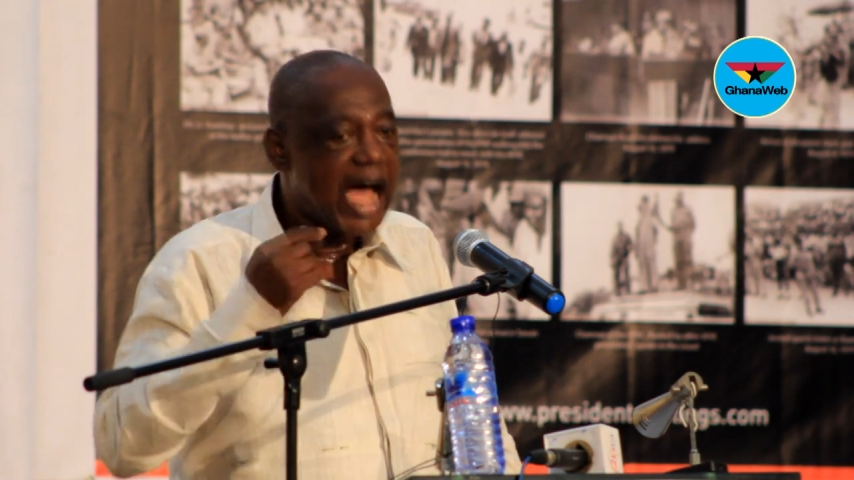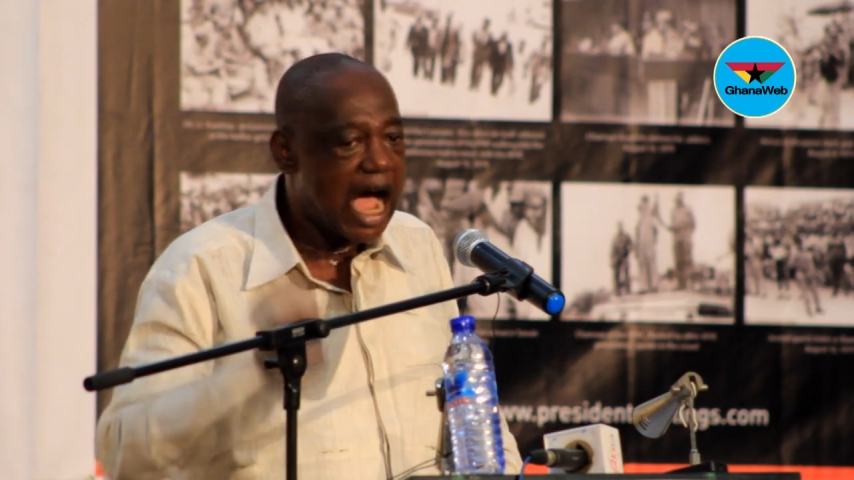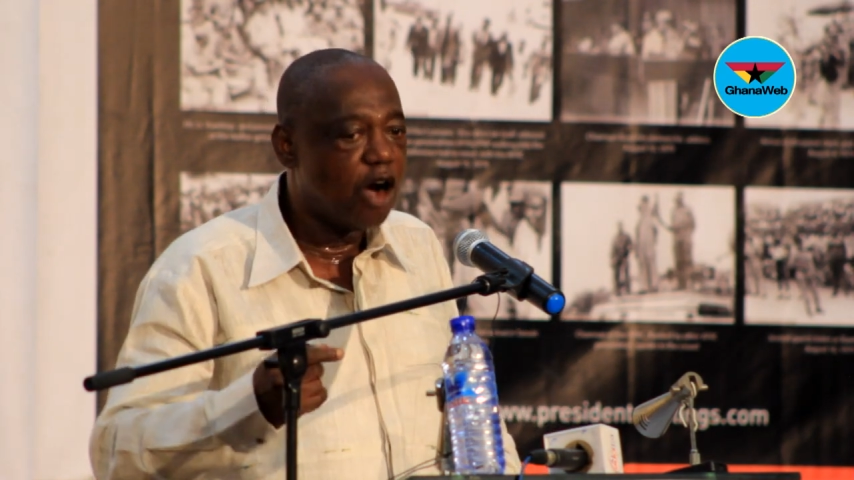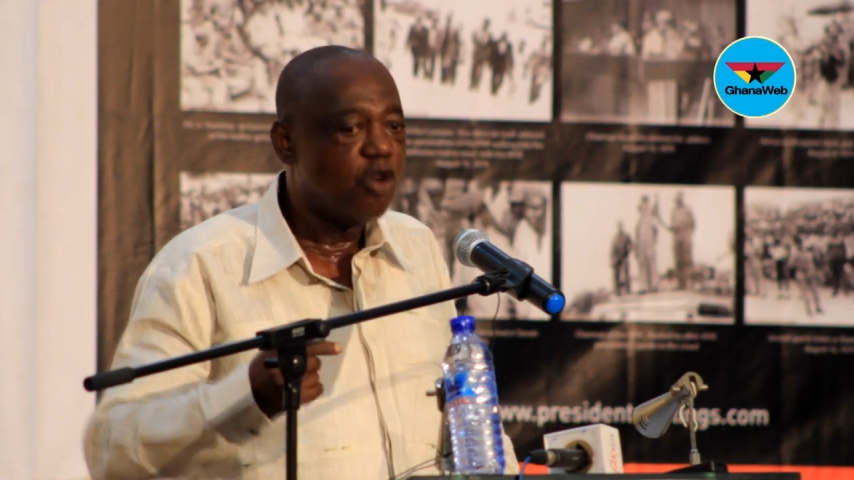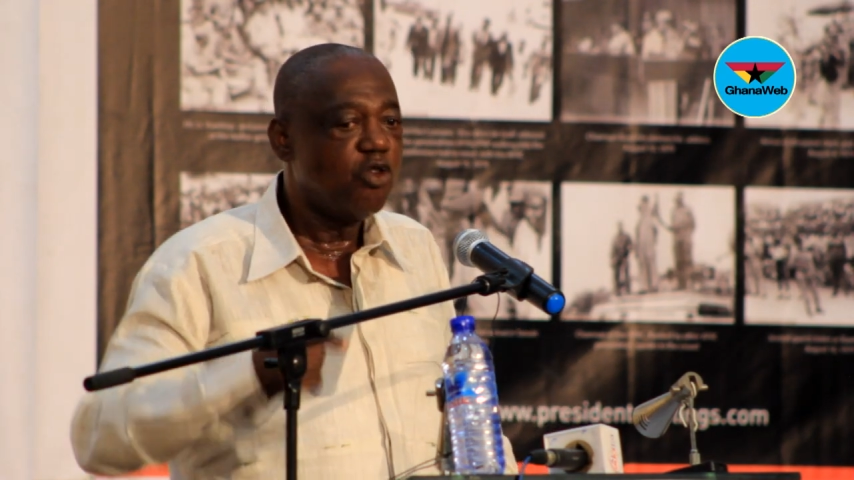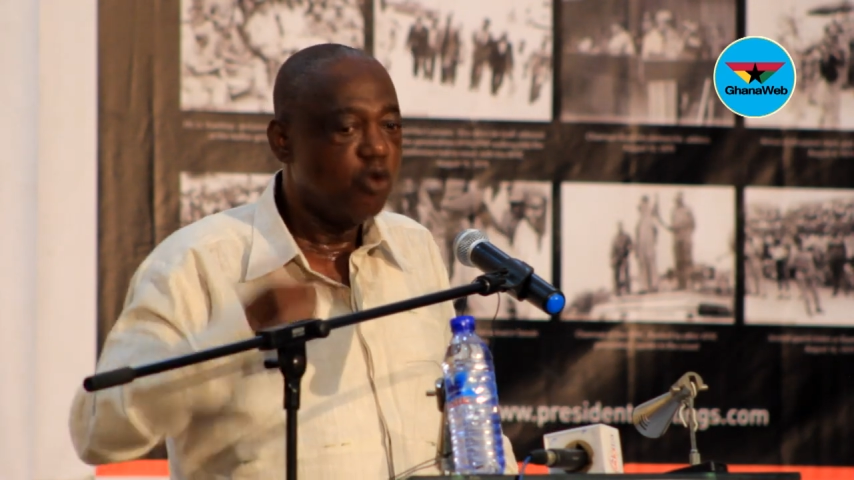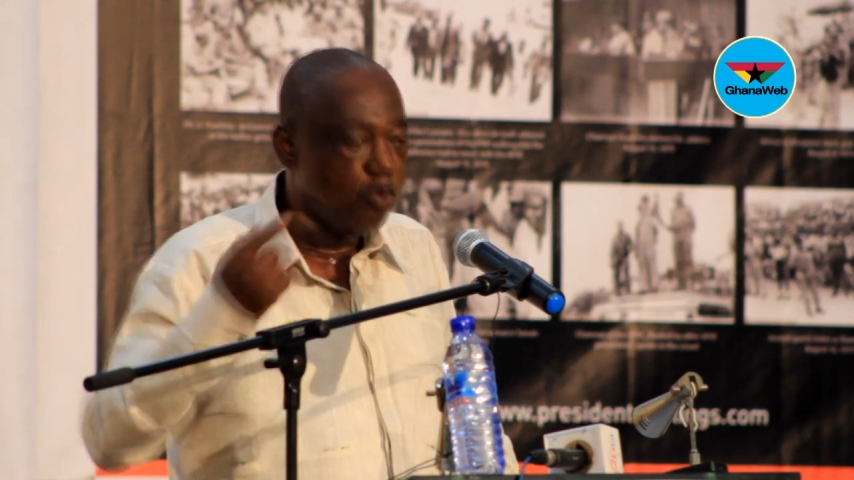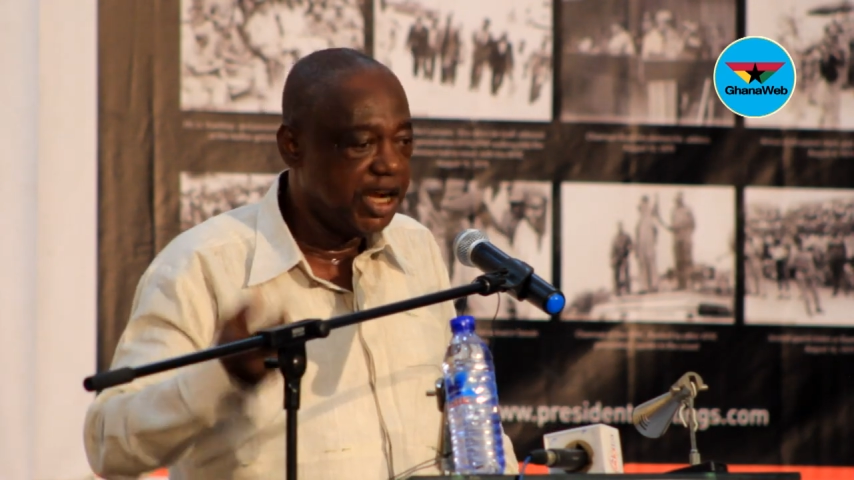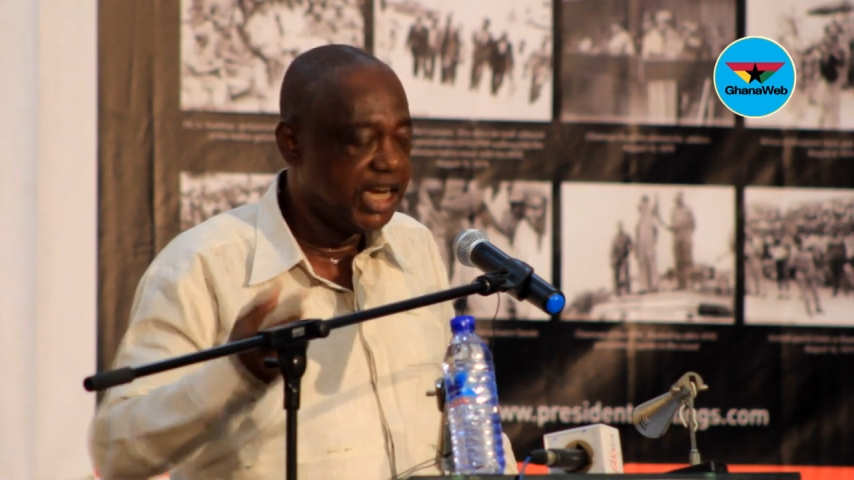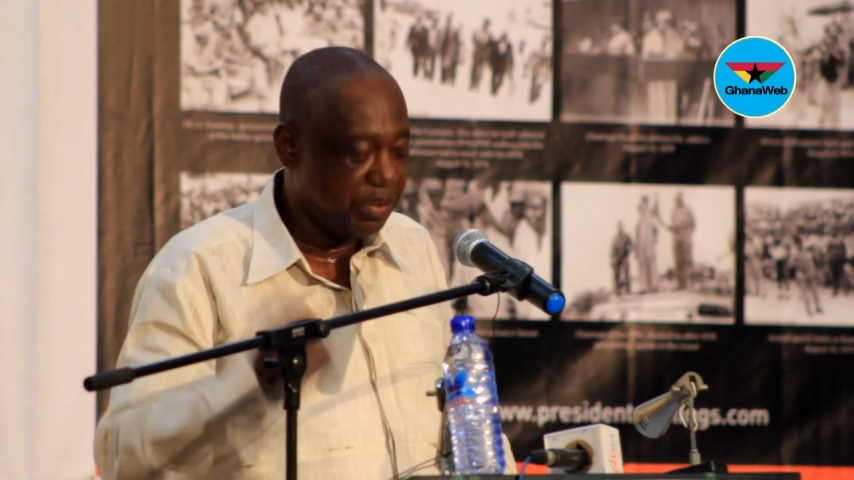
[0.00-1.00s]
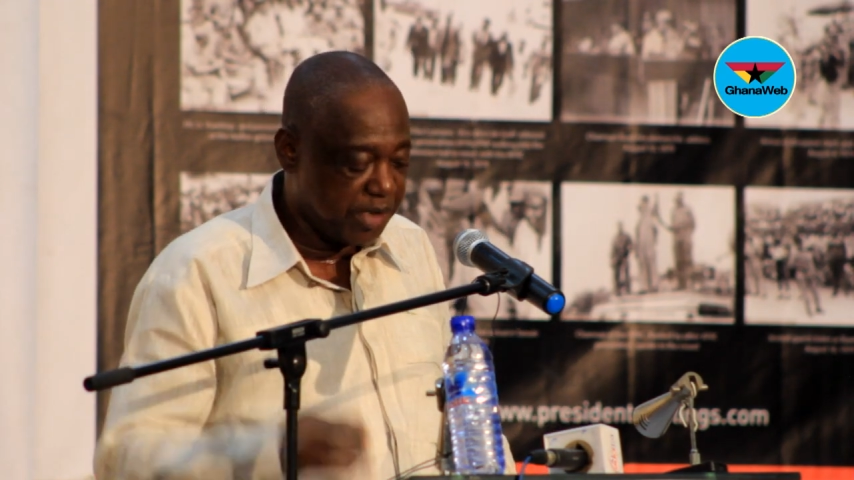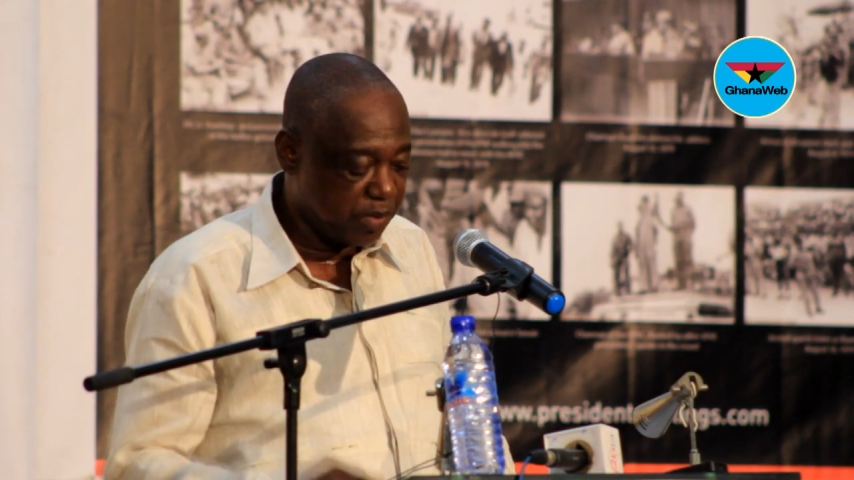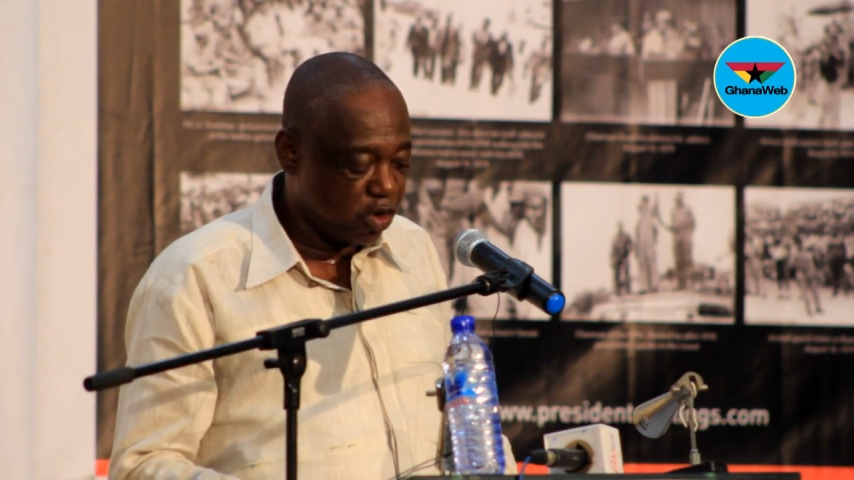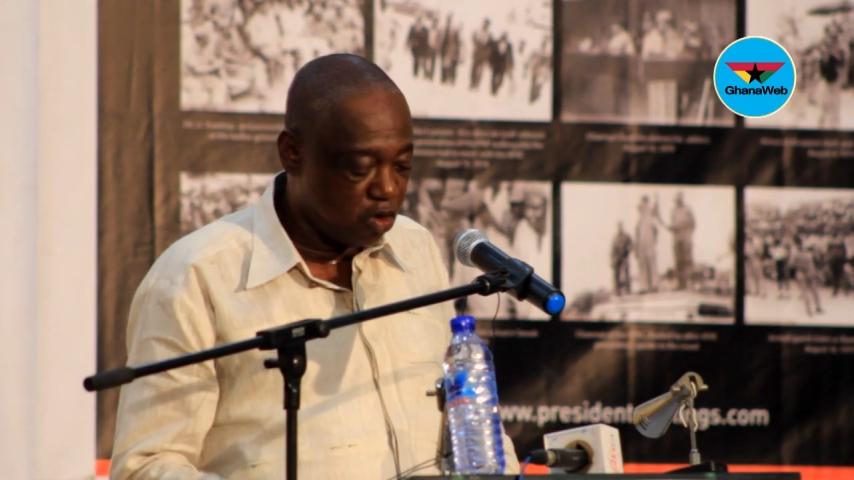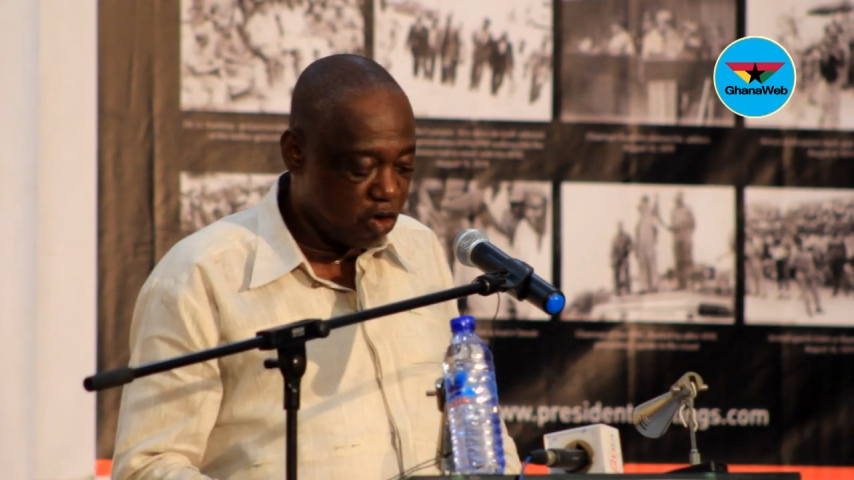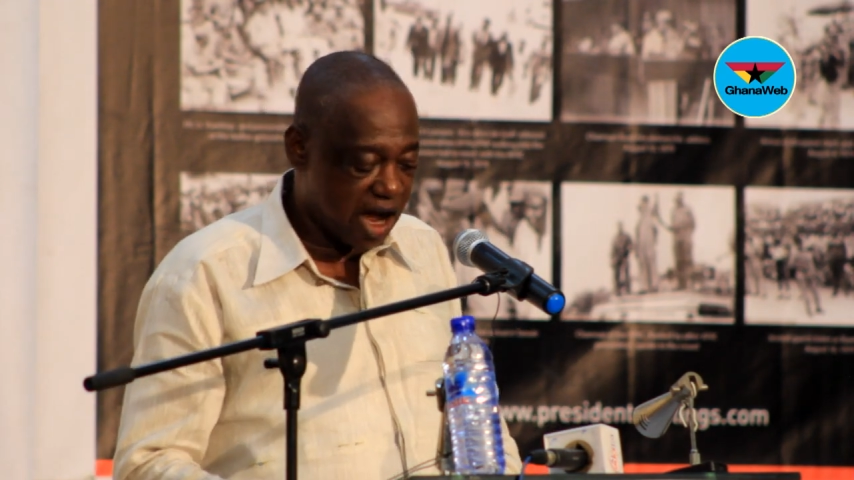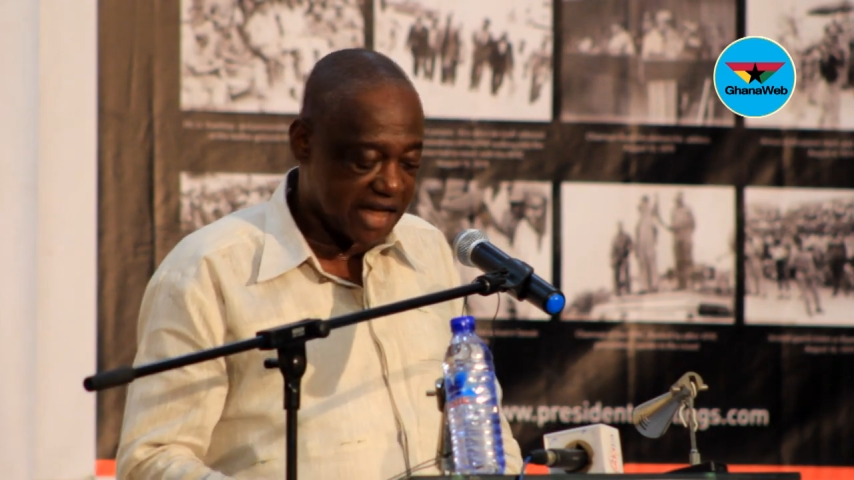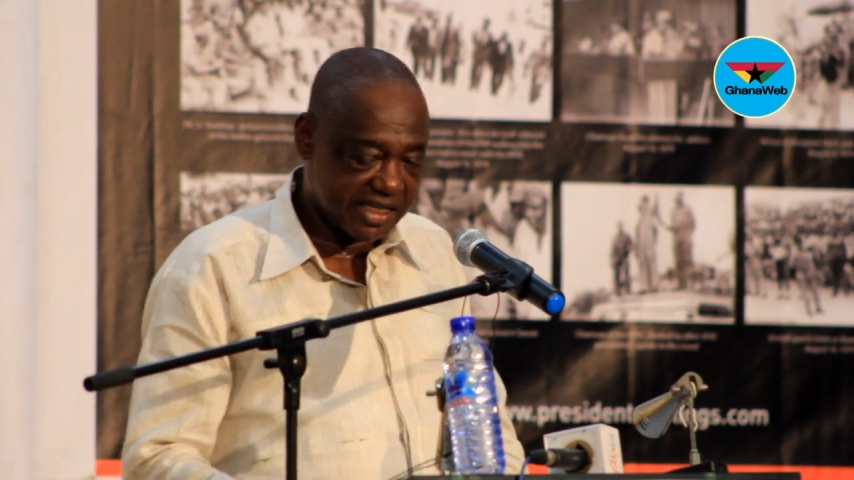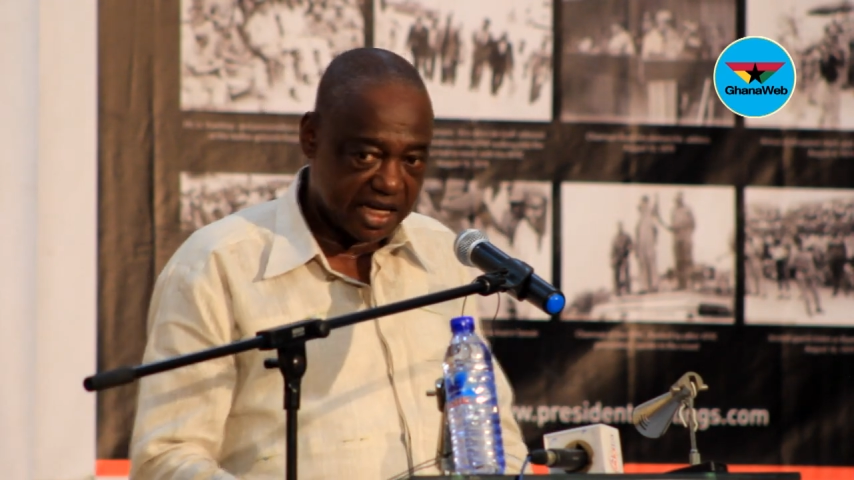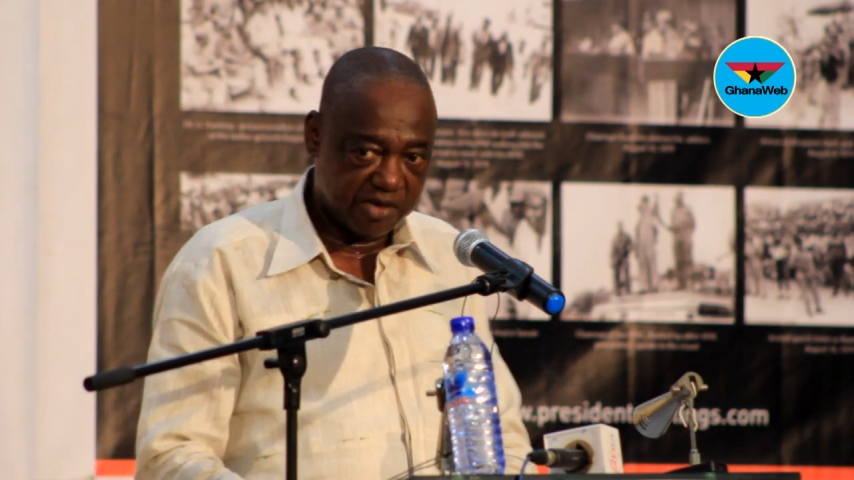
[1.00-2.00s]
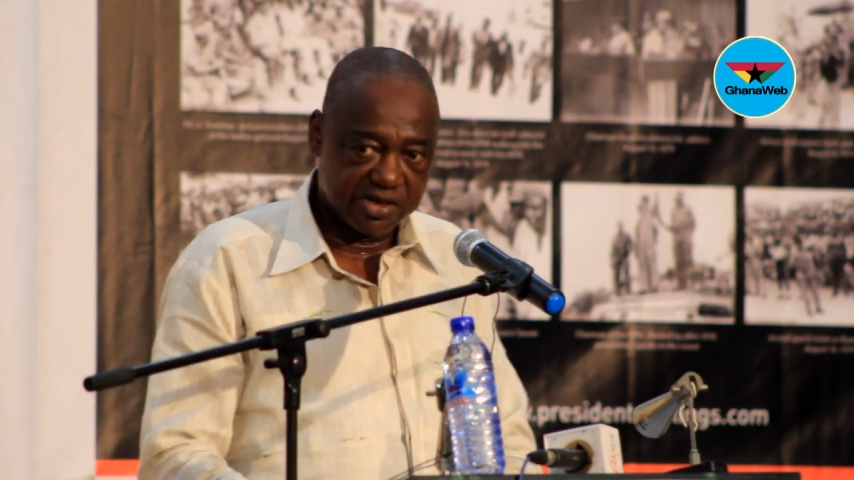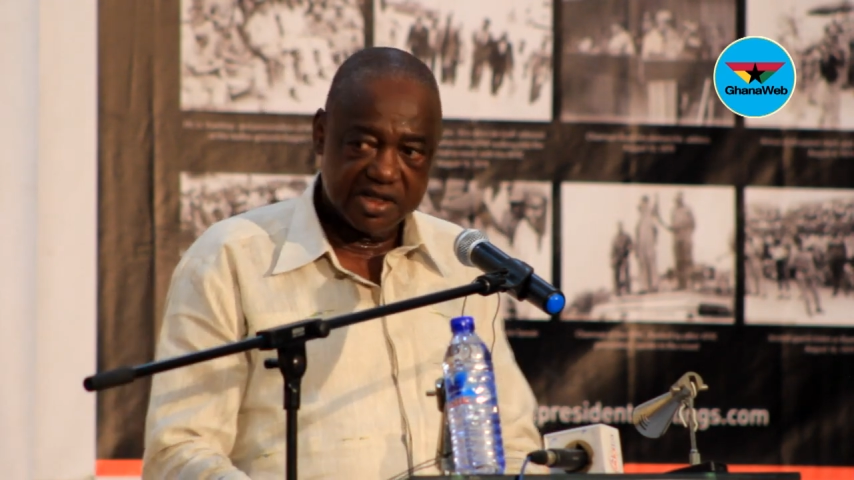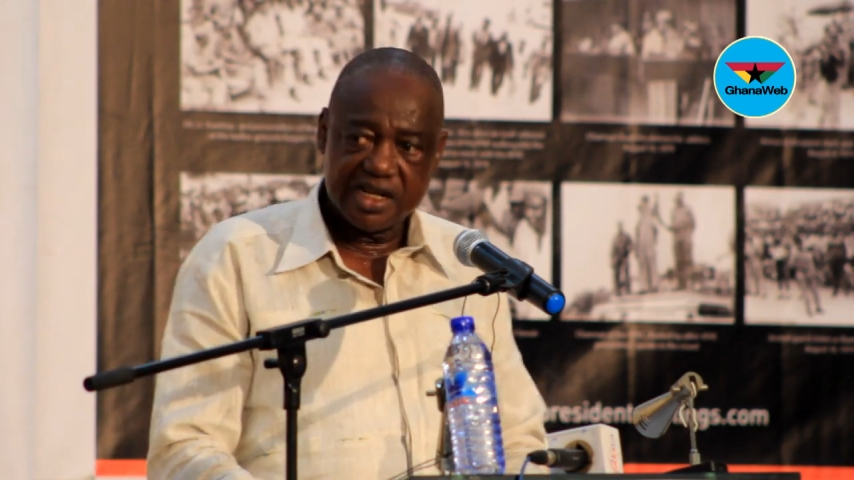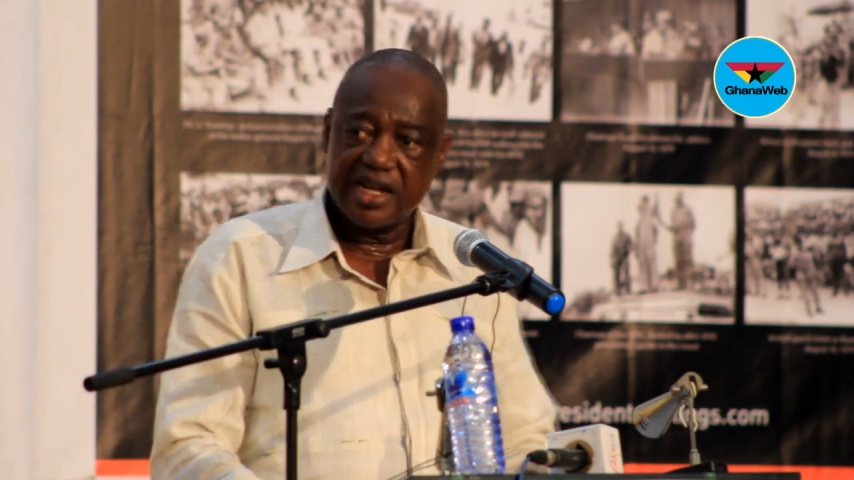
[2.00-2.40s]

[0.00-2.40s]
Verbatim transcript: how we the people know ourselves.